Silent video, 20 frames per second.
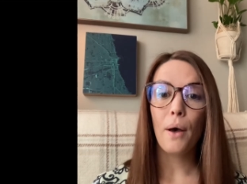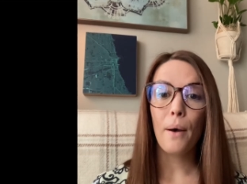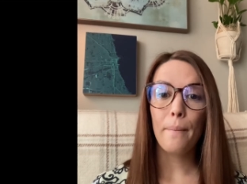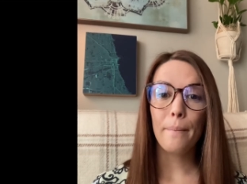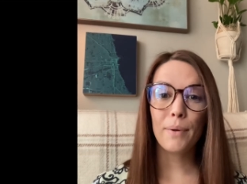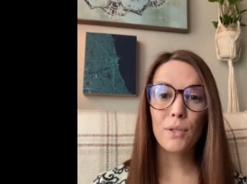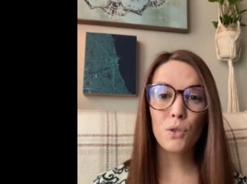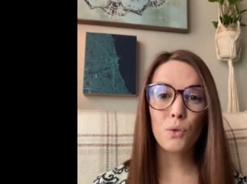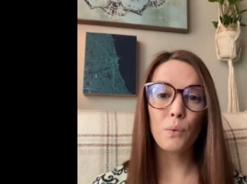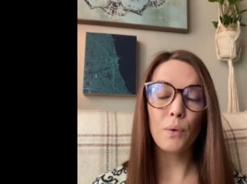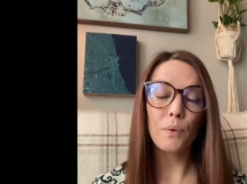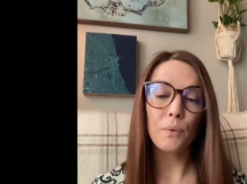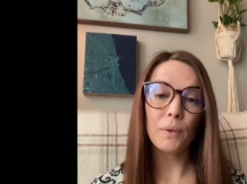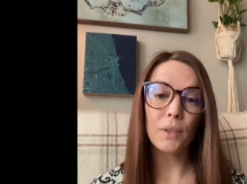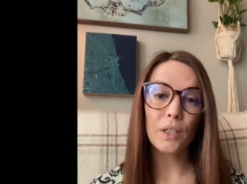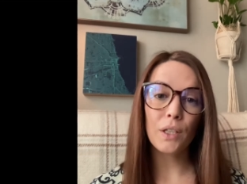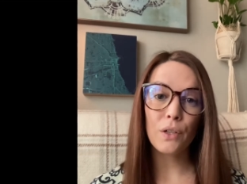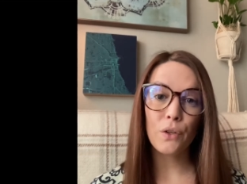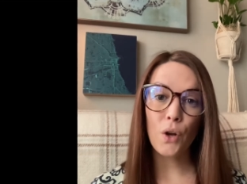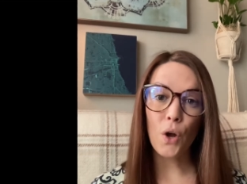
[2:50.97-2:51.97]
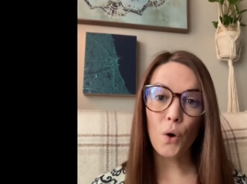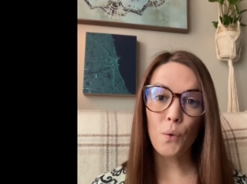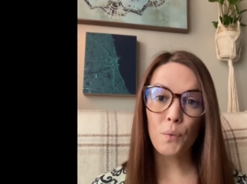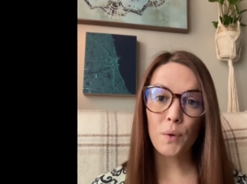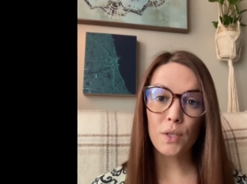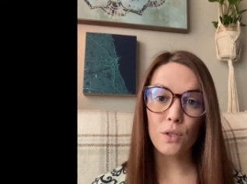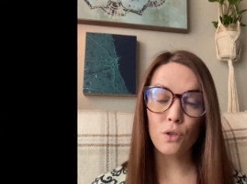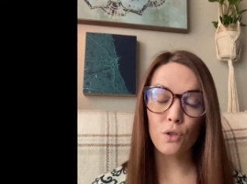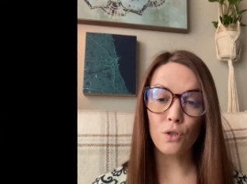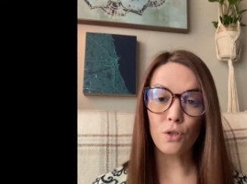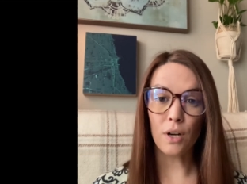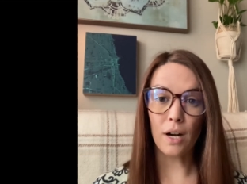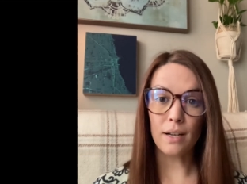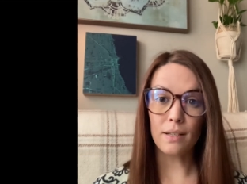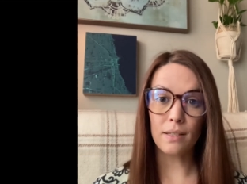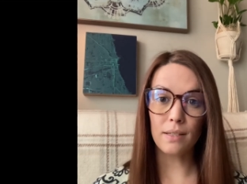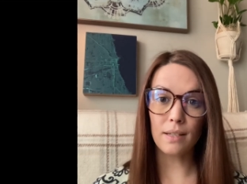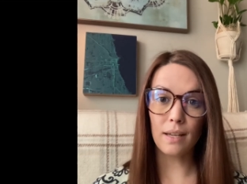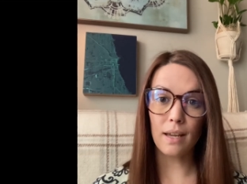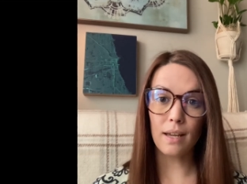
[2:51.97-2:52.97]
But do we really know what
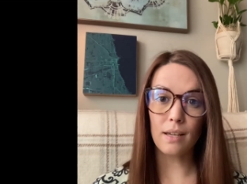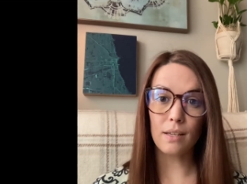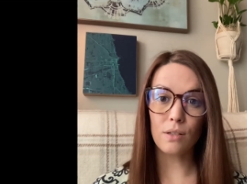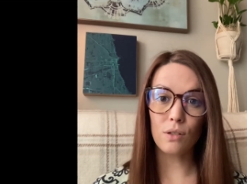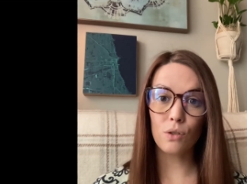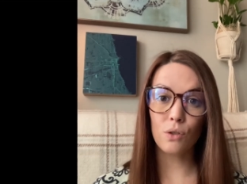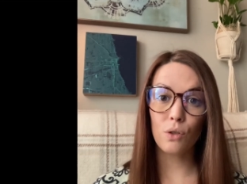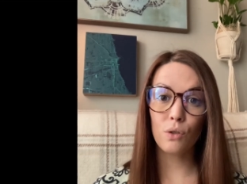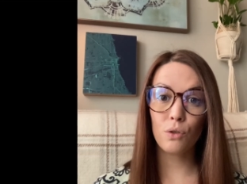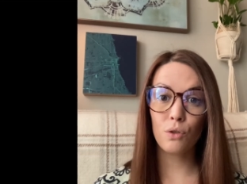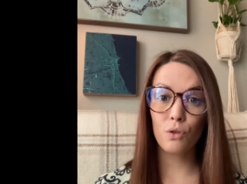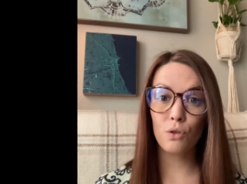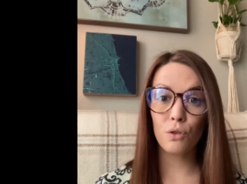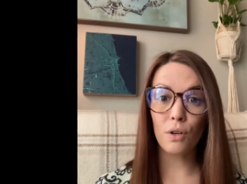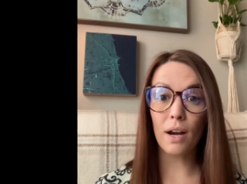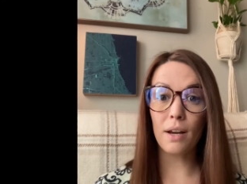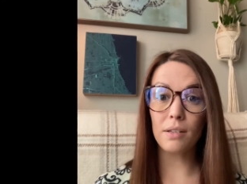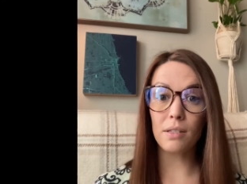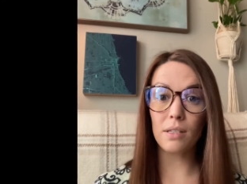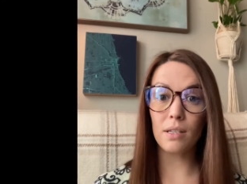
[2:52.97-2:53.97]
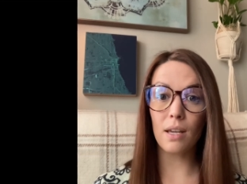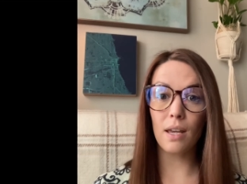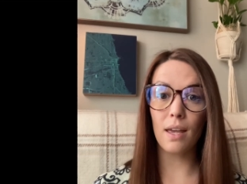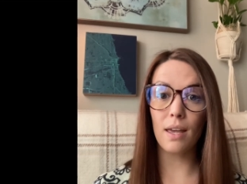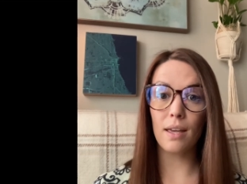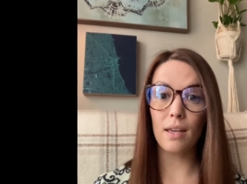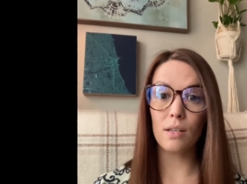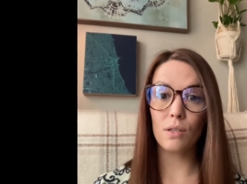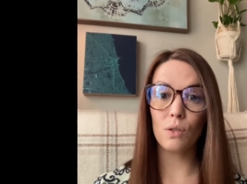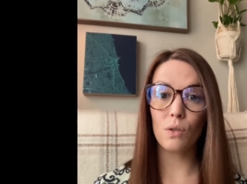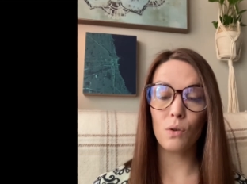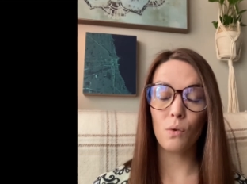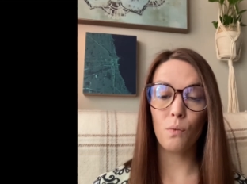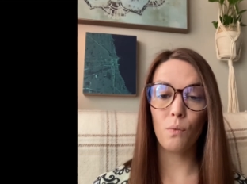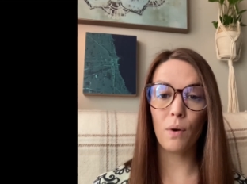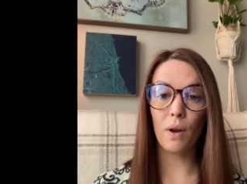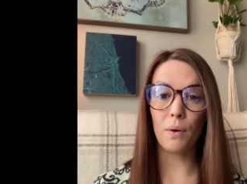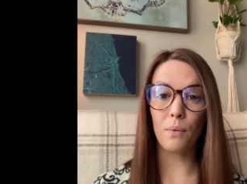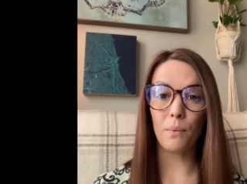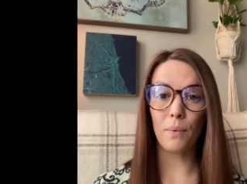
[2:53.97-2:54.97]
stress is? So stress is
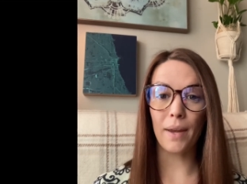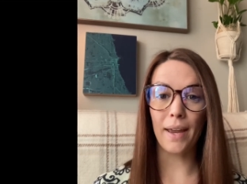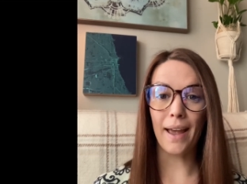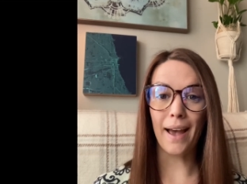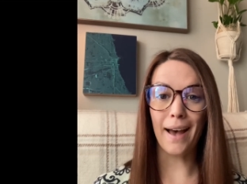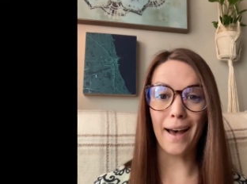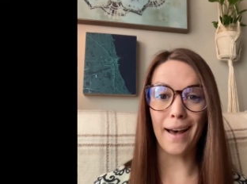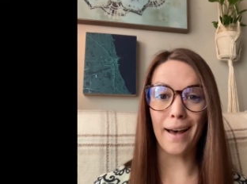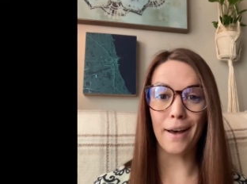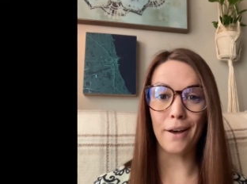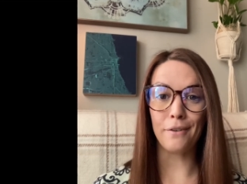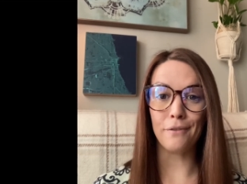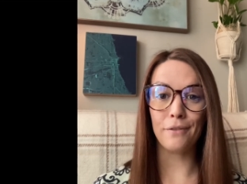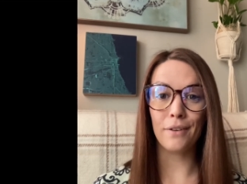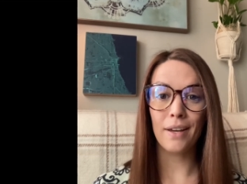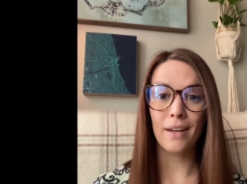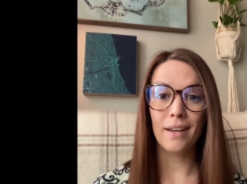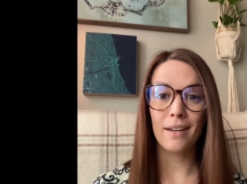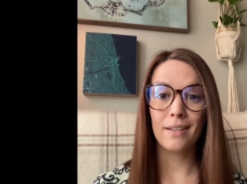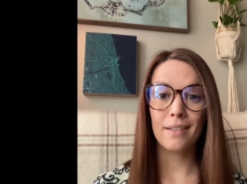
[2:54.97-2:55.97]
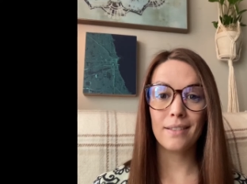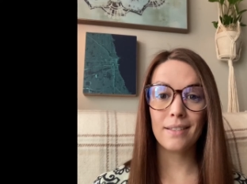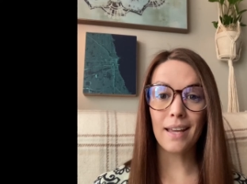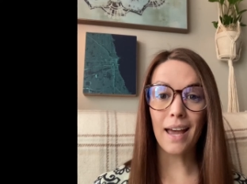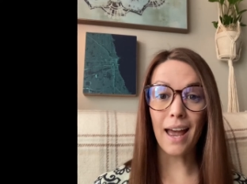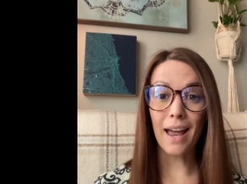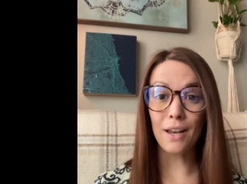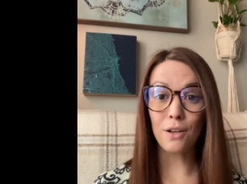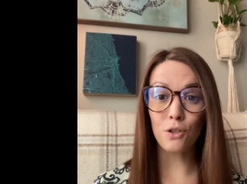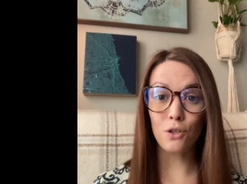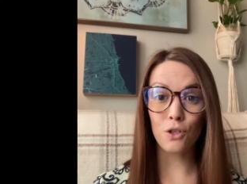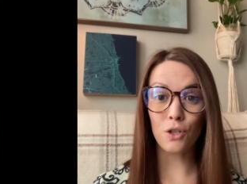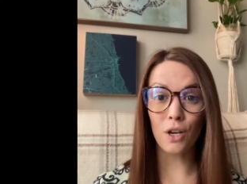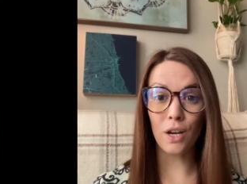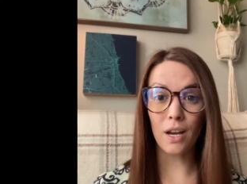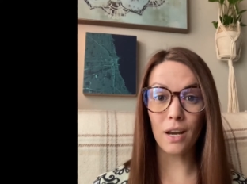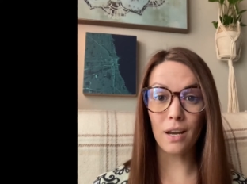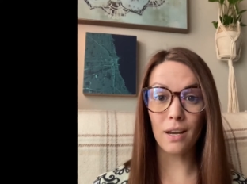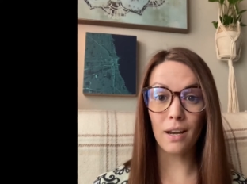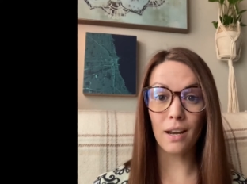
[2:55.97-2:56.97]
when we have
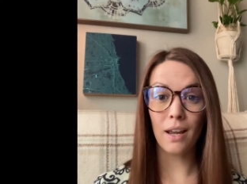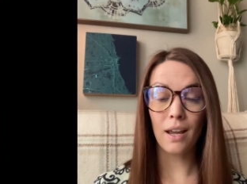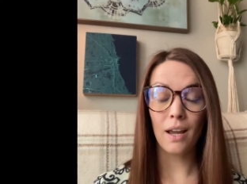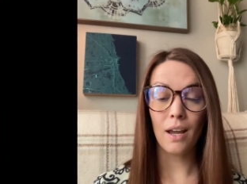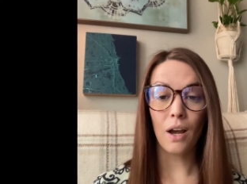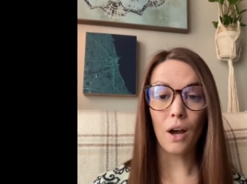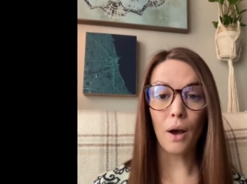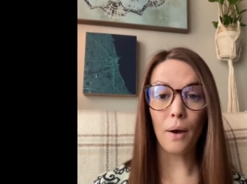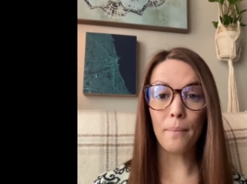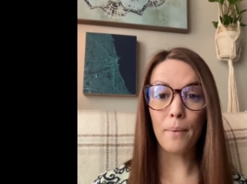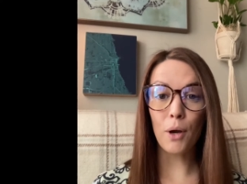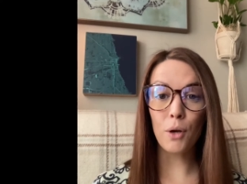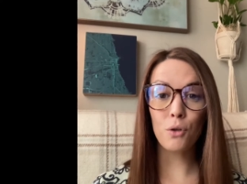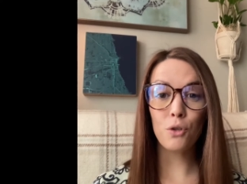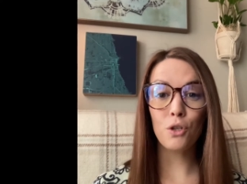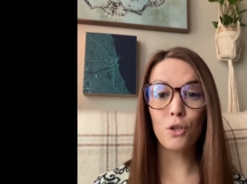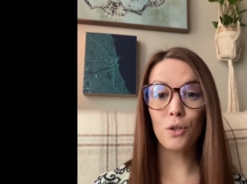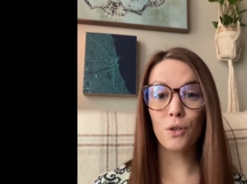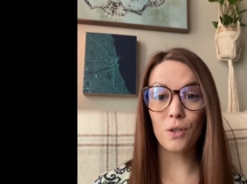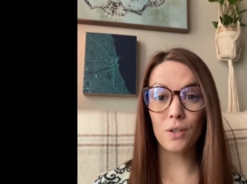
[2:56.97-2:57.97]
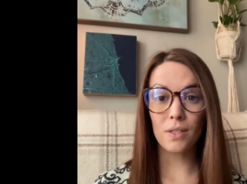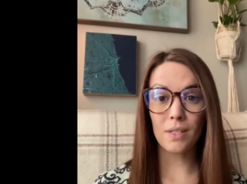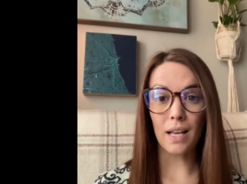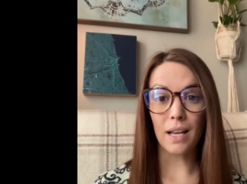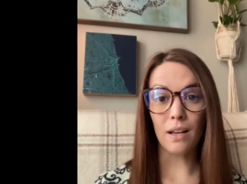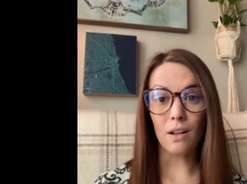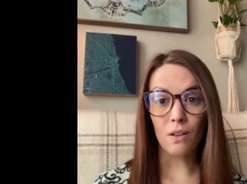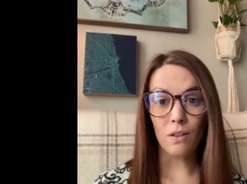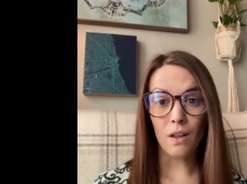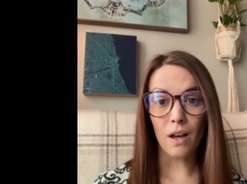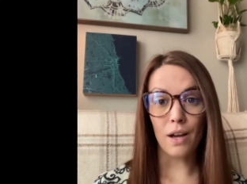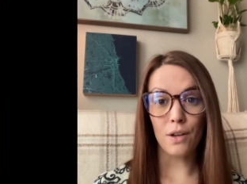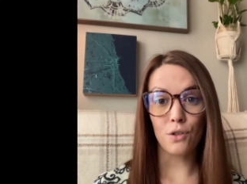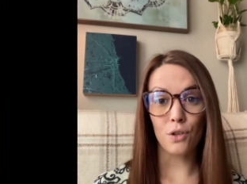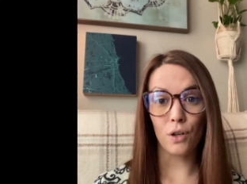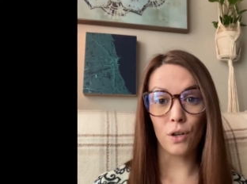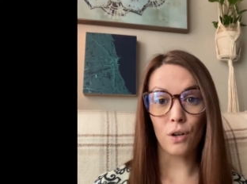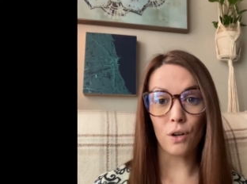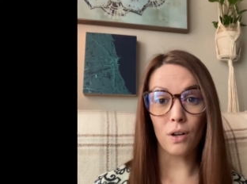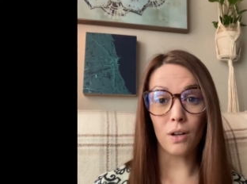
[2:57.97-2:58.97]
tension, emotional,
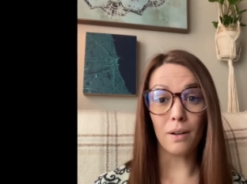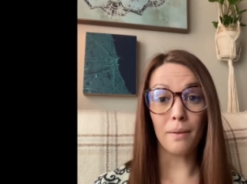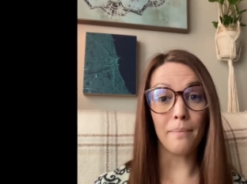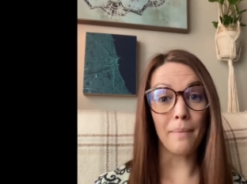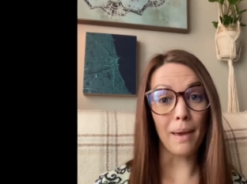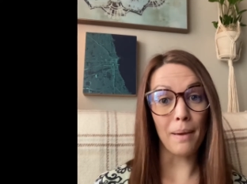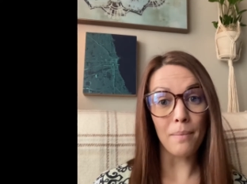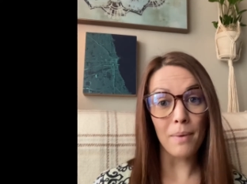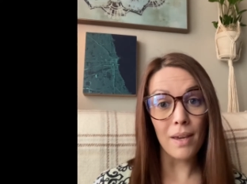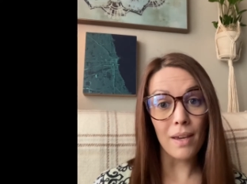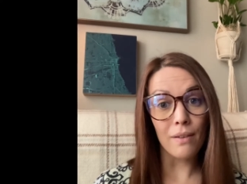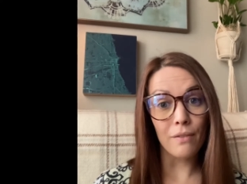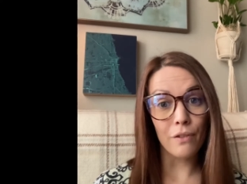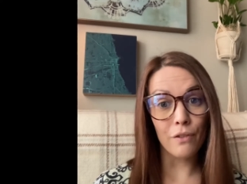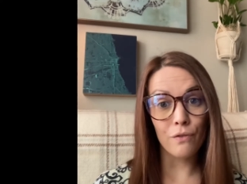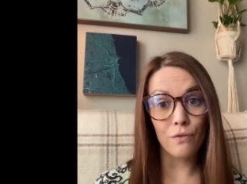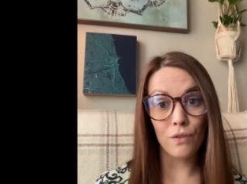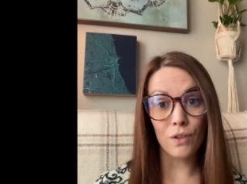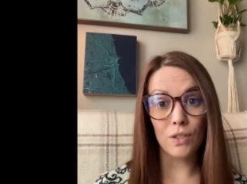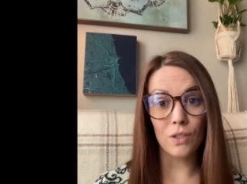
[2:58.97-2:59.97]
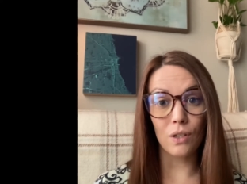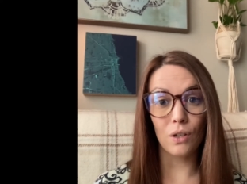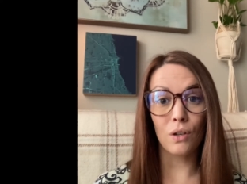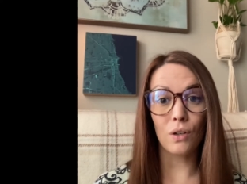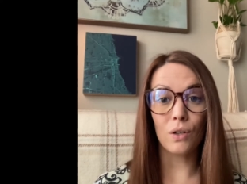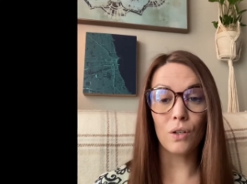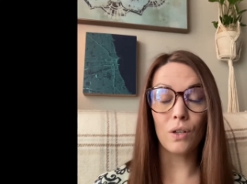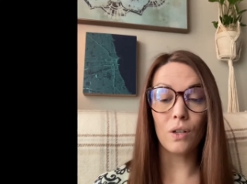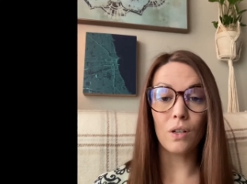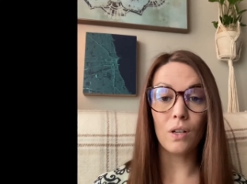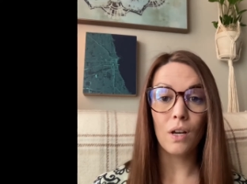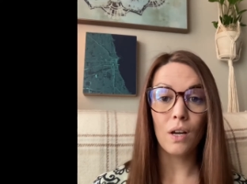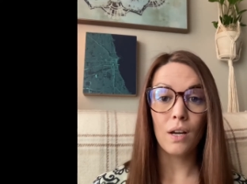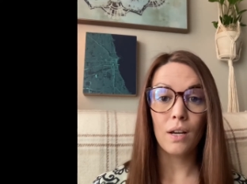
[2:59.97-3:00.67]
psychological, maybe even physical